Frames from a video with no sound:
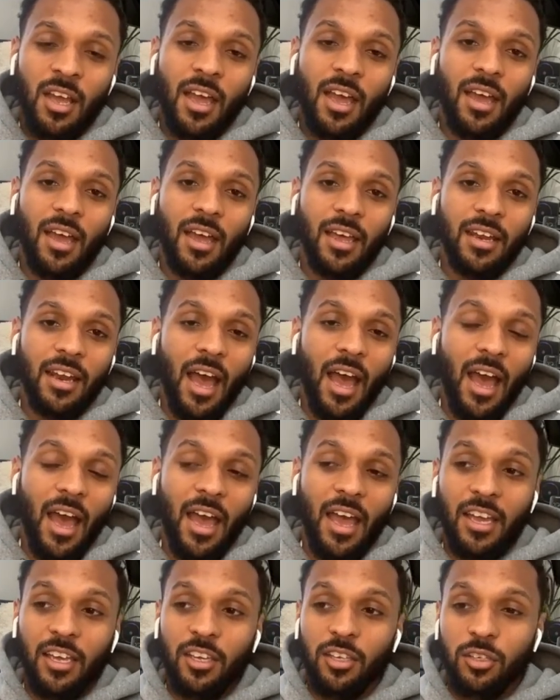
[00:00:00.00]
And
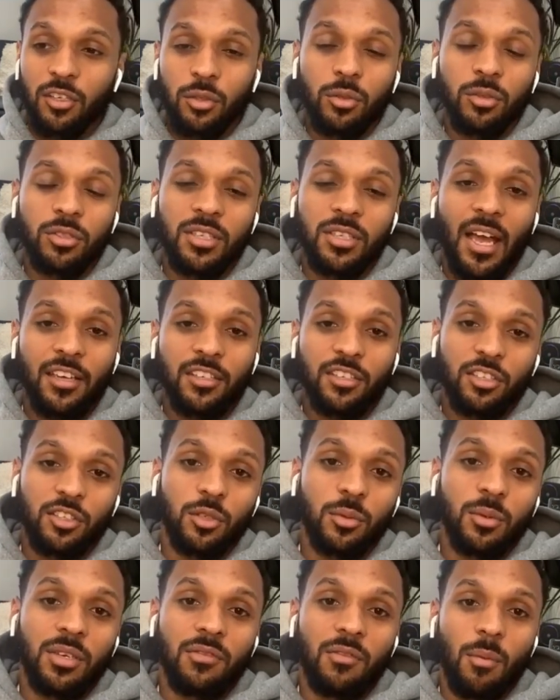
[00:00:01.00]
I use that to do
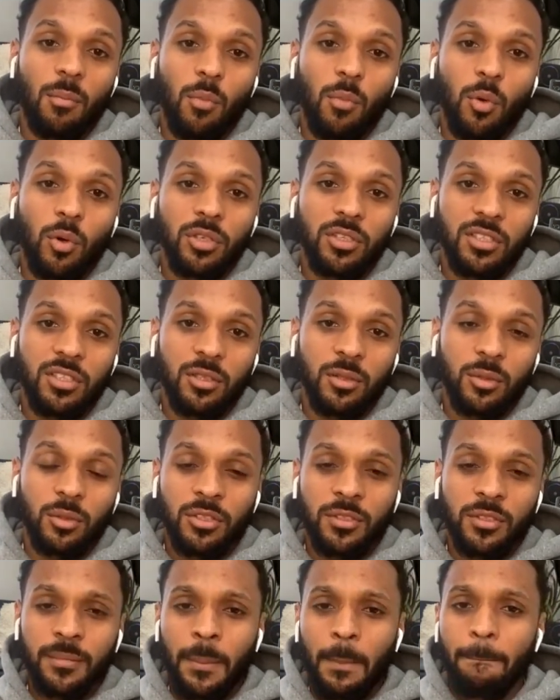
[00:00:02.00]
even more
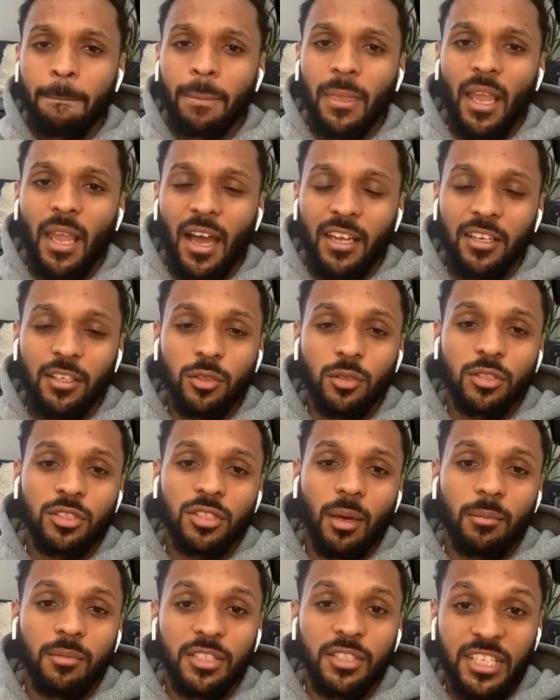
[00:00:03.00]
deals. I do
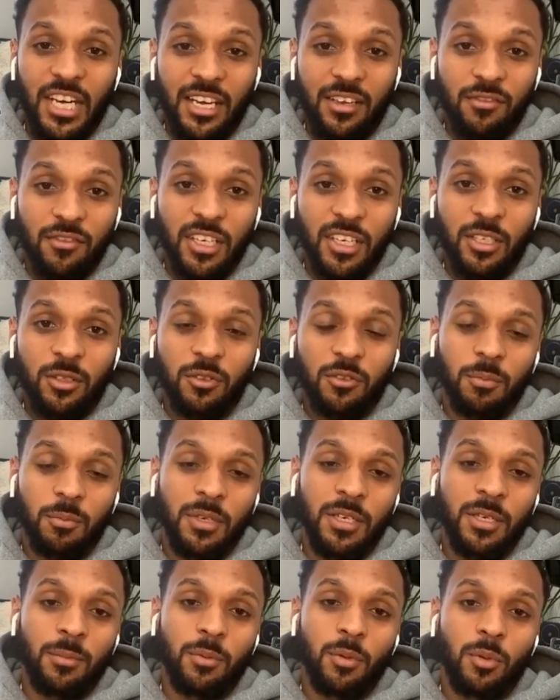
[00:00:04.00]
some JVs with
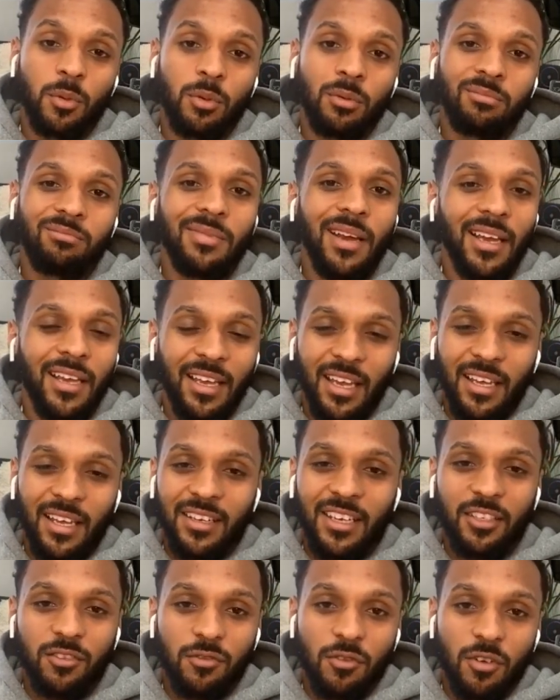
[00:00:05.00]
people. Again,
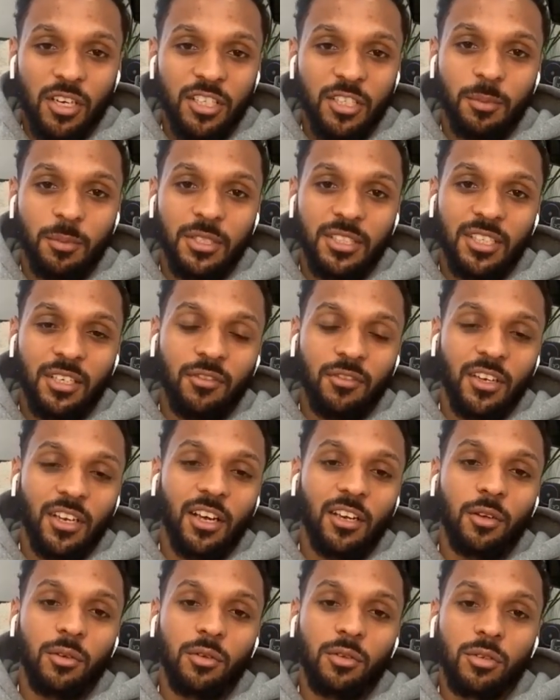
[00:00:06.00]
that's very specific. I
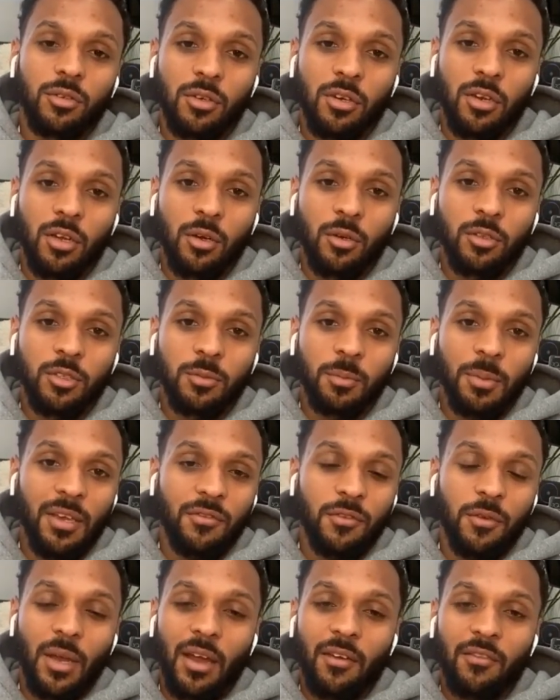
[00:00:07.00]
don't do loads, but if
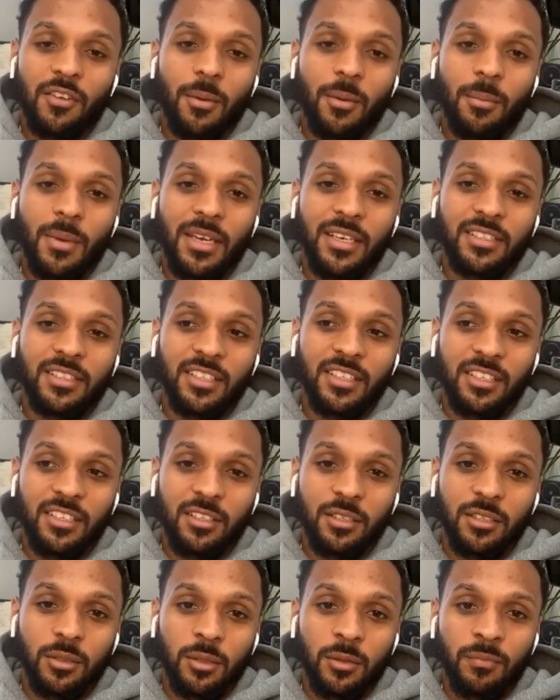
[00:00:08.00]
you have an amazing
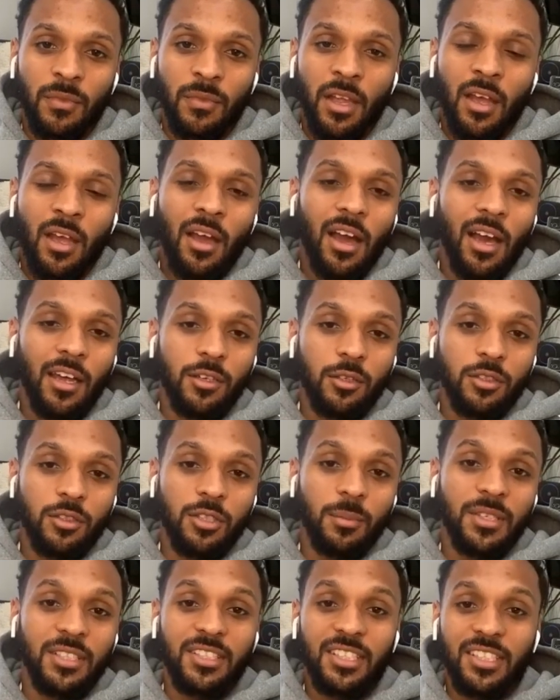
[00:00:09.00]
deal, I do
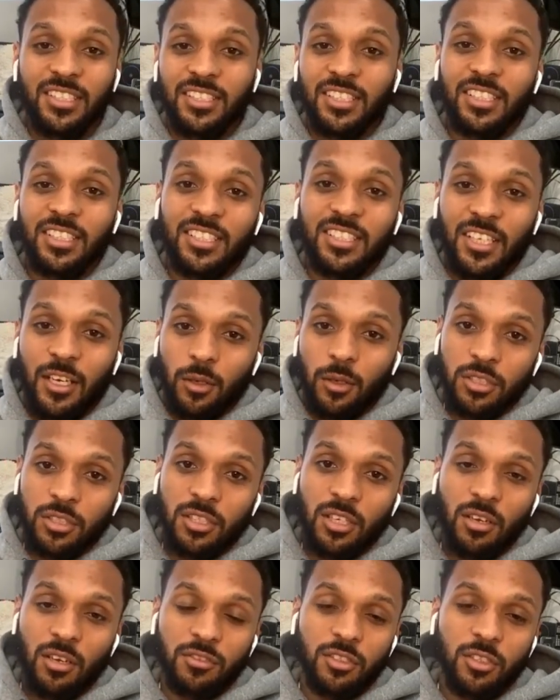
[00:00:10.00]
some assisted sales
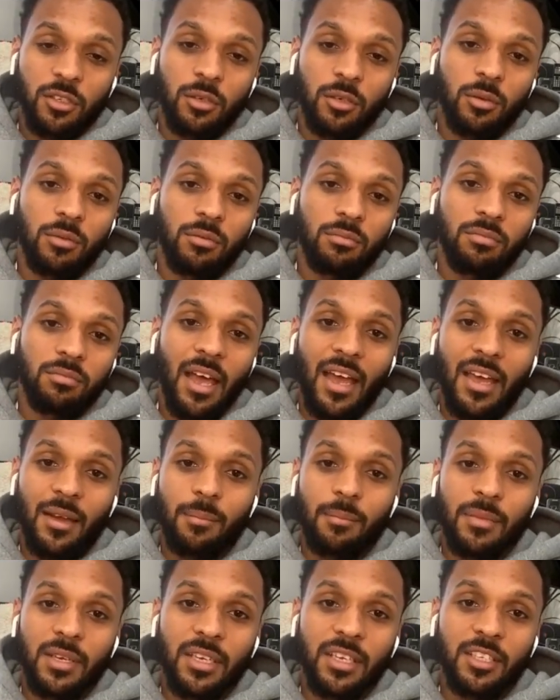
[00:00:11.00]
stuff. So that
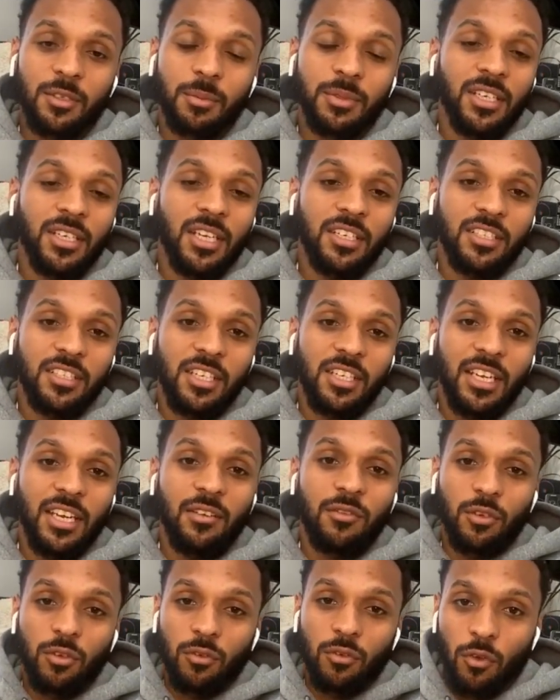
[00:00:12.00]
means potentially
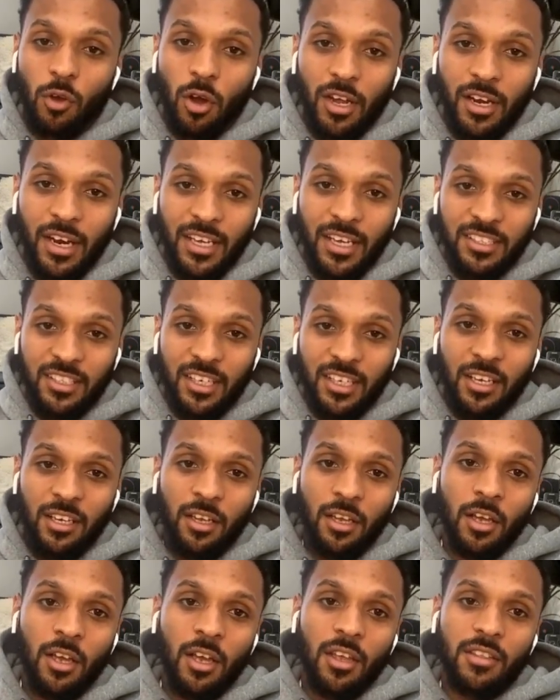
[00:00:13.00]
if you've got an asset
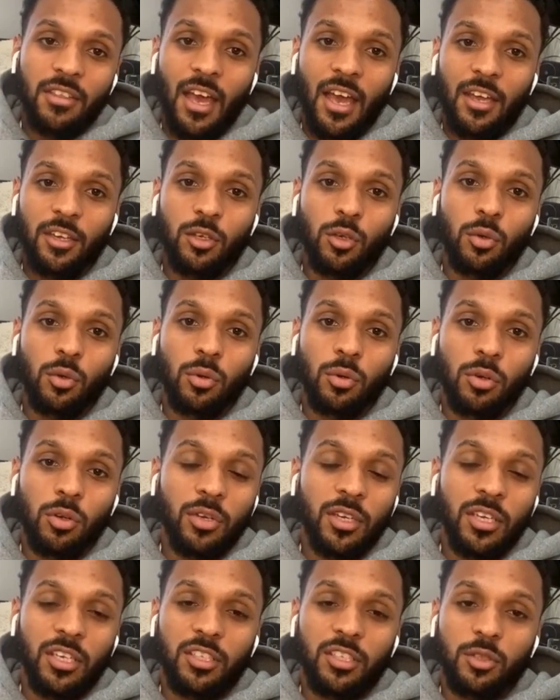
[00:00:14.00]
that you're
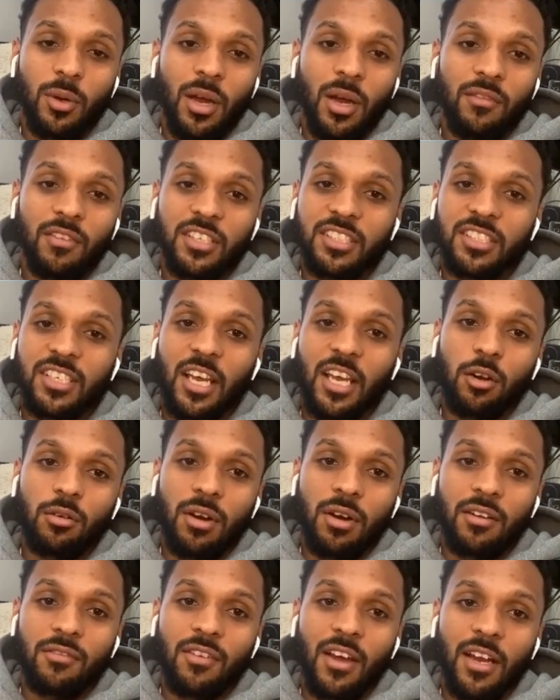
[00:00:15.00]
looking to either sell or
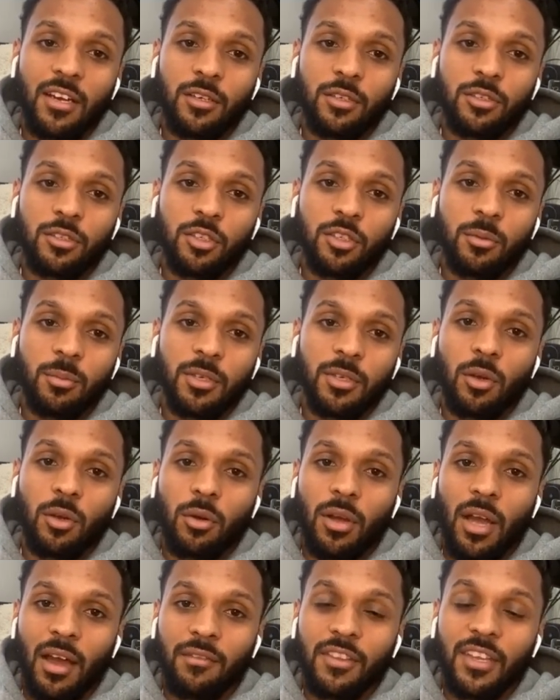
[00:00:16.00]
add value to, but don't
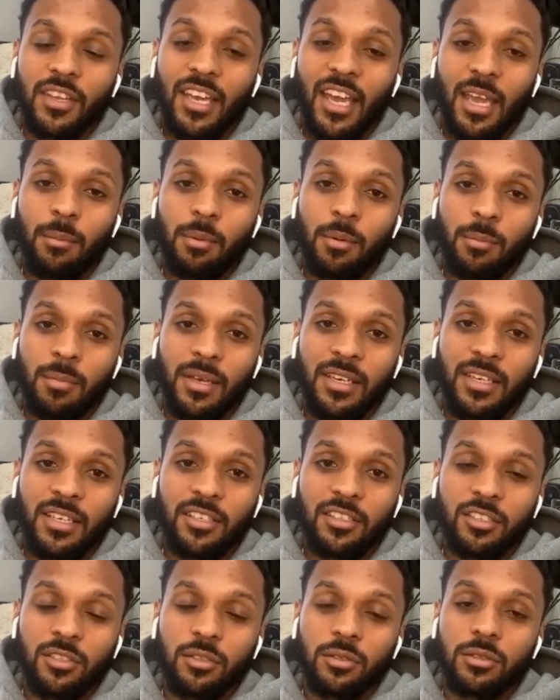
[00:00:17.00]
have the
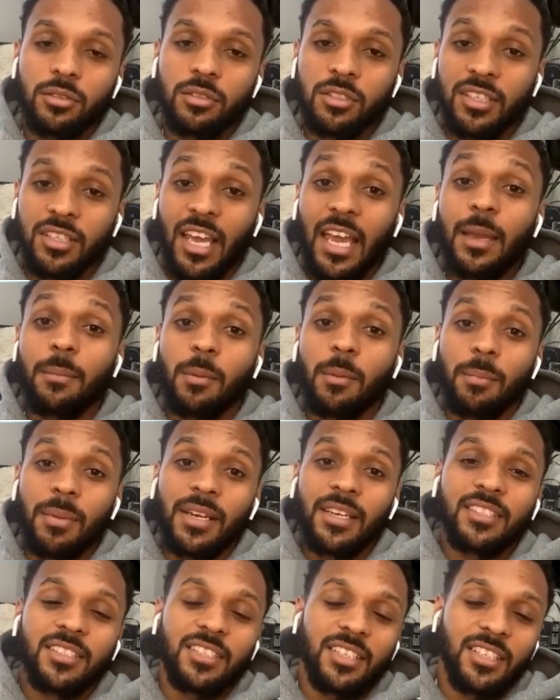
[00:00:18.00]
capability
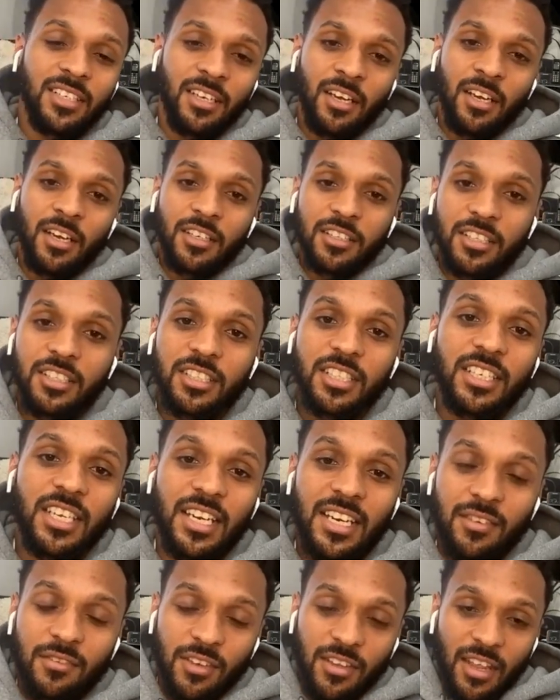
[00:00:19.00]
to
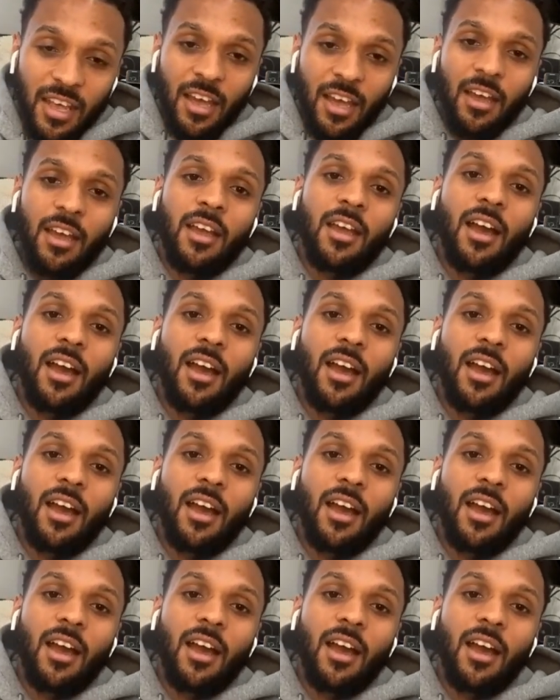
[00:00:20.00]
deliver that.